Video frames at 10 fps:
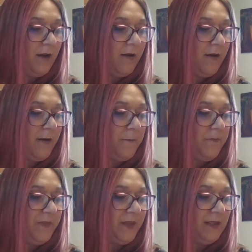
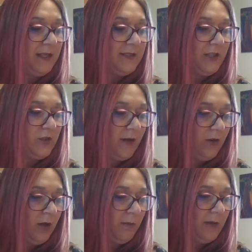Leslie
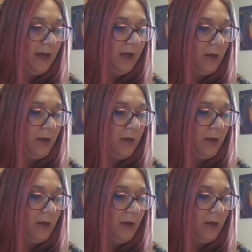Driver, mine.